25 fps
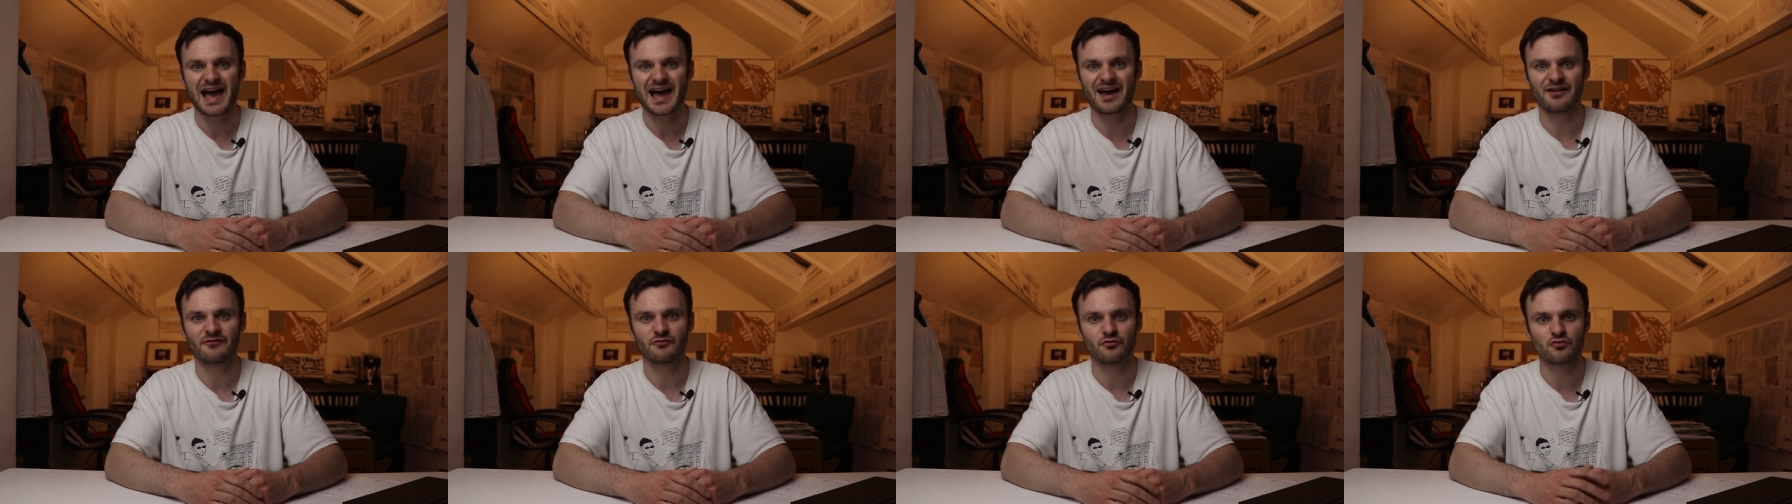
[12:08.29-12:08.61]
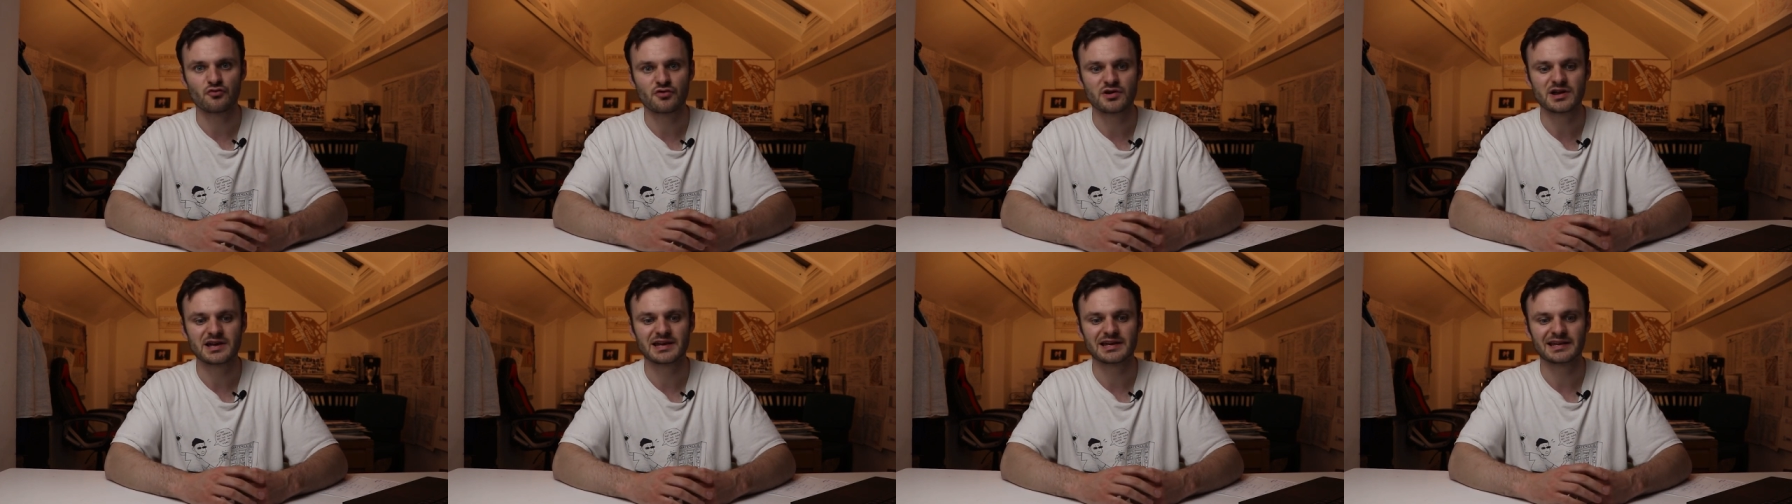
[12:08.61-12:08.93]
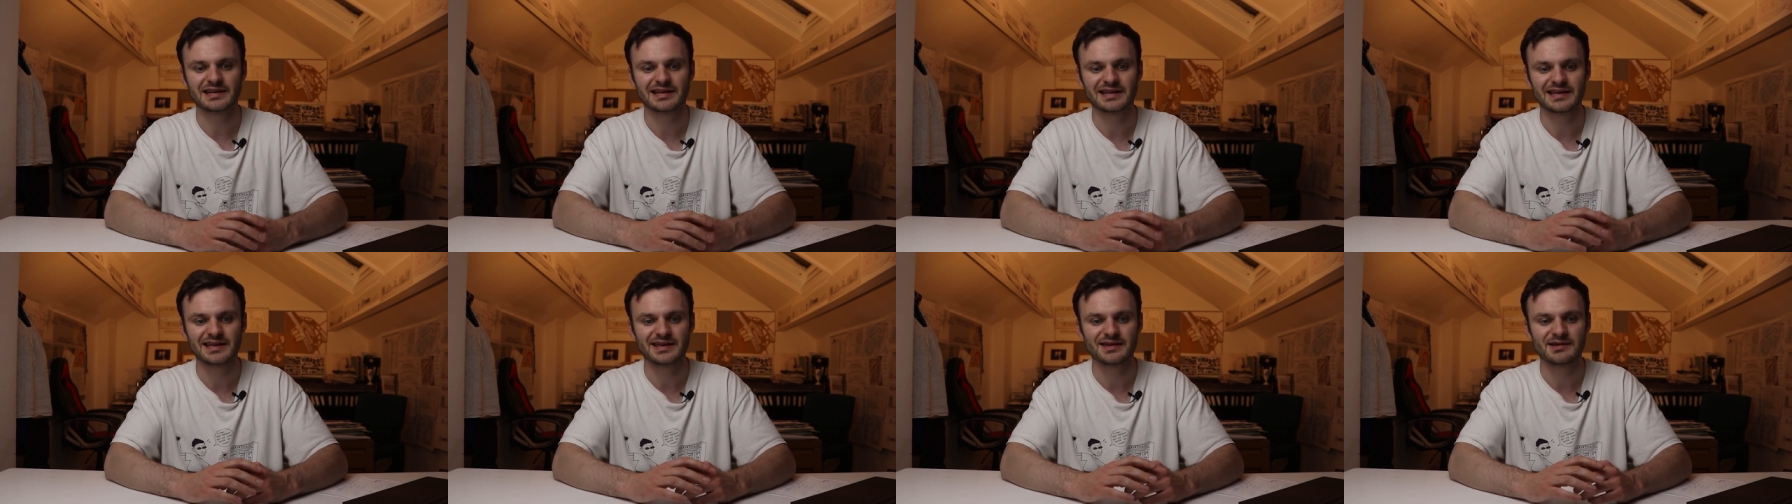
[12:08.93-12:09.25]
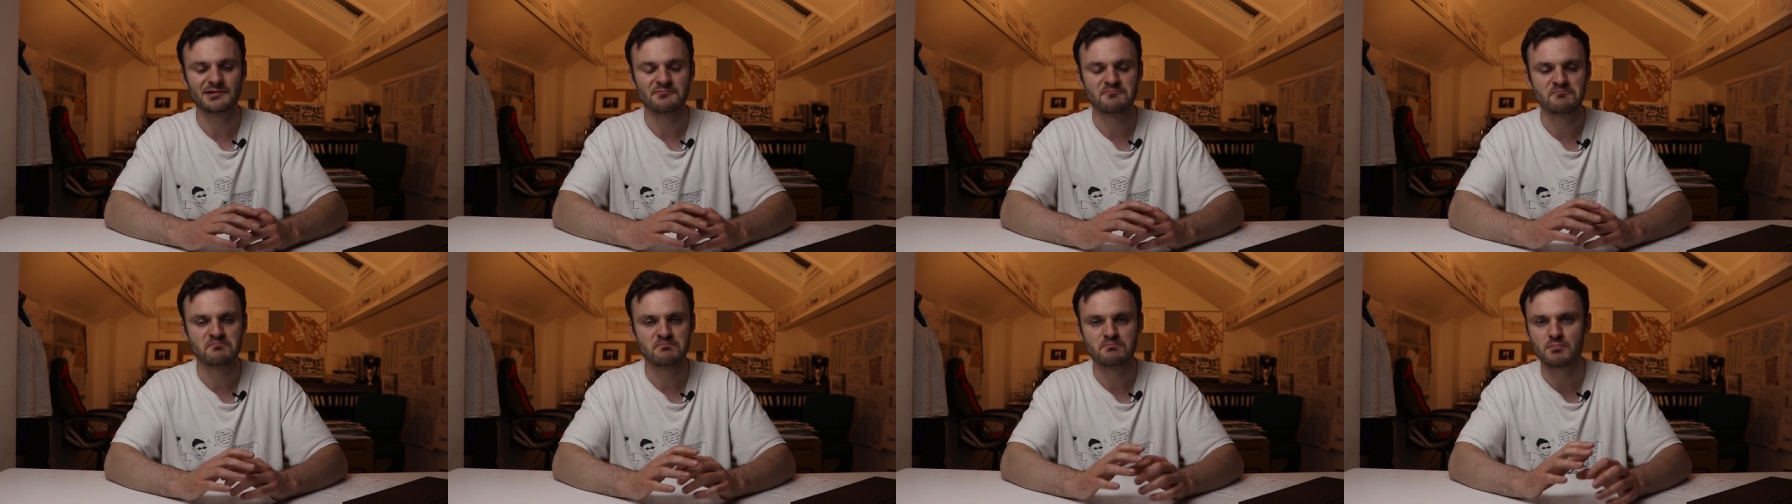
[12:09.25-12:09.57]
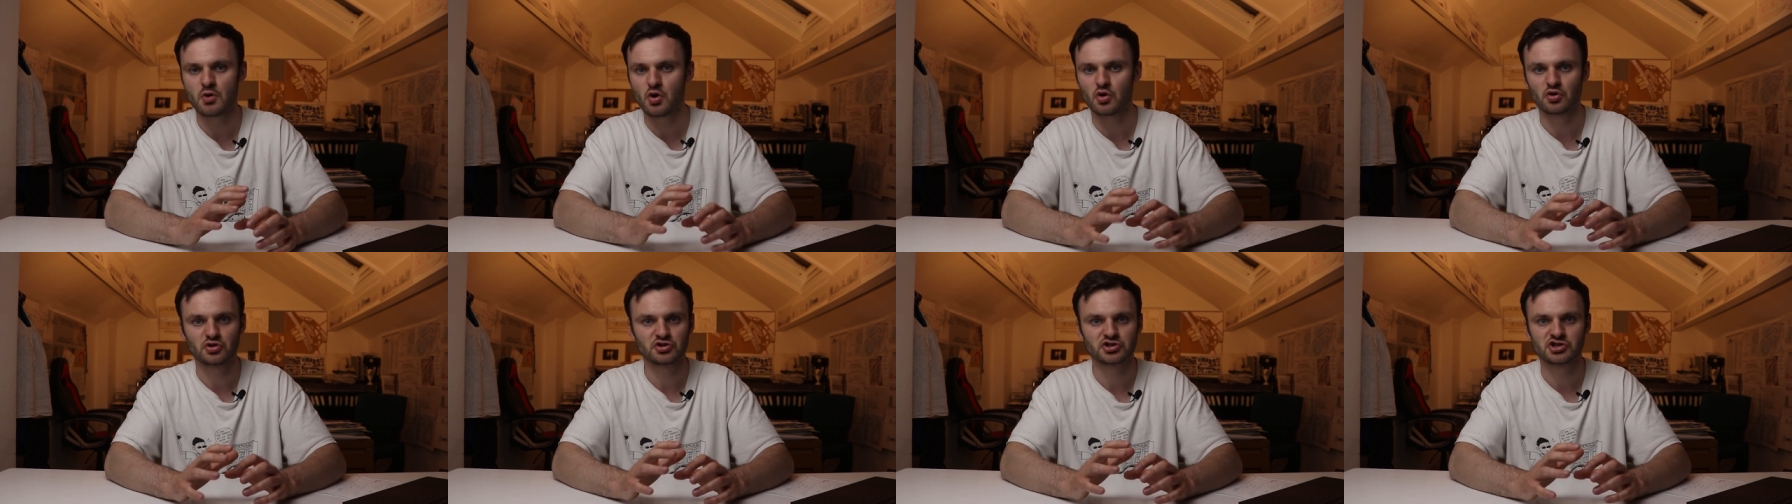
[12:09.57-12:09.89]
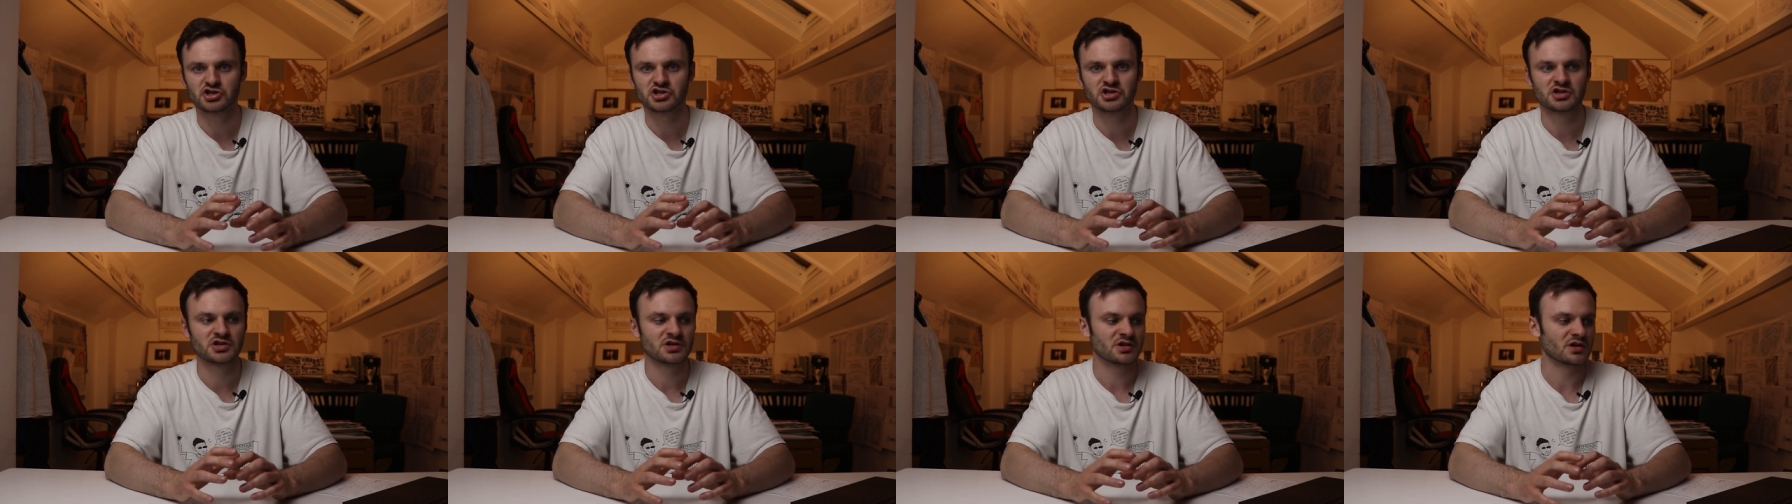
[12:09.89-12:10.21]
have really
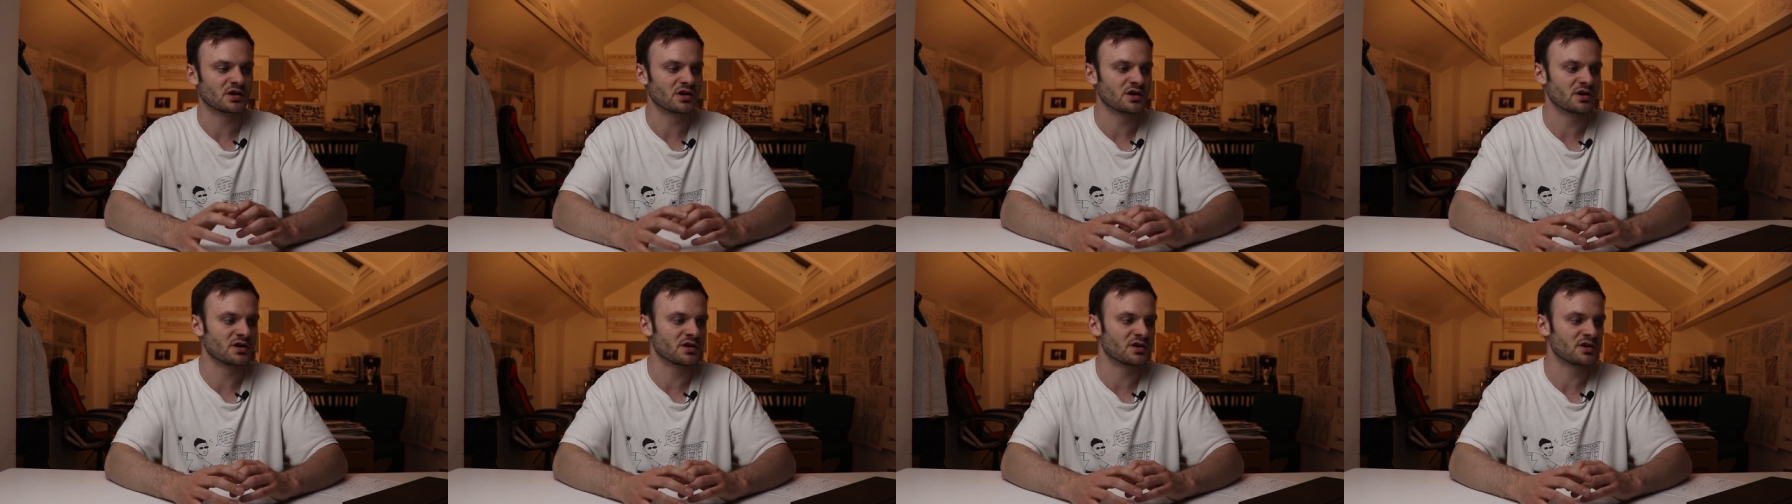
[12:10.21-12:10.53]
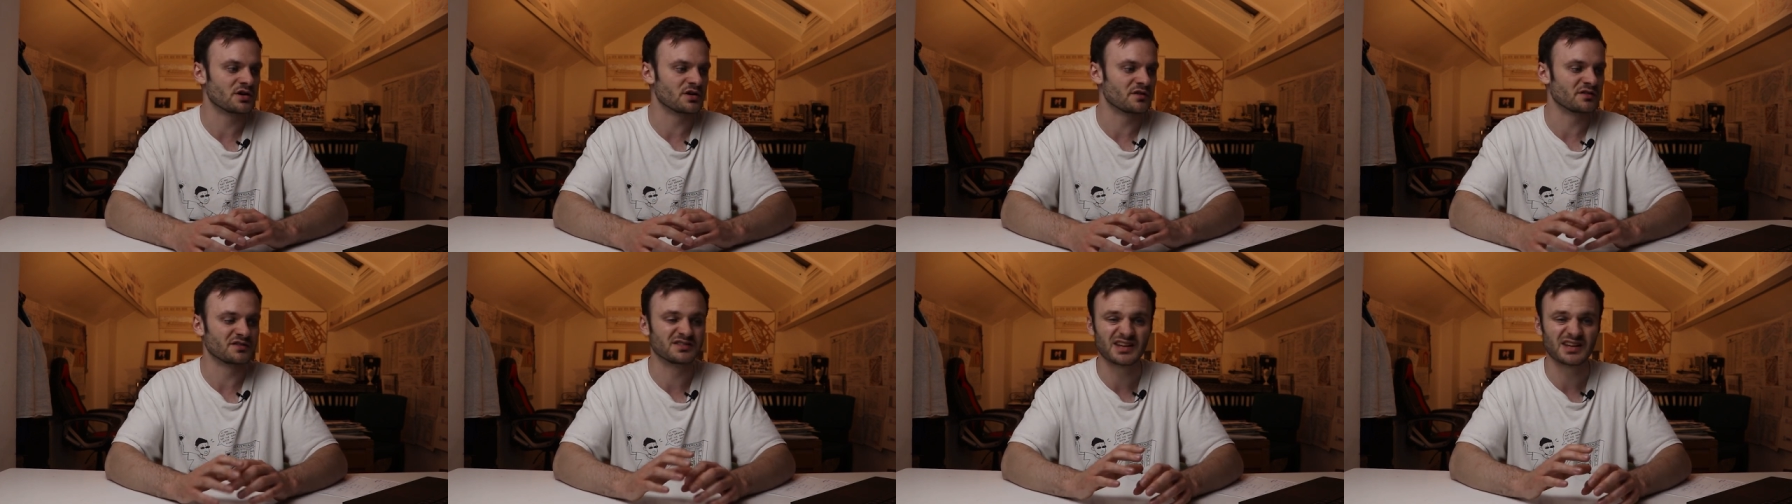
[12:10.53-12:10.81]
much uh,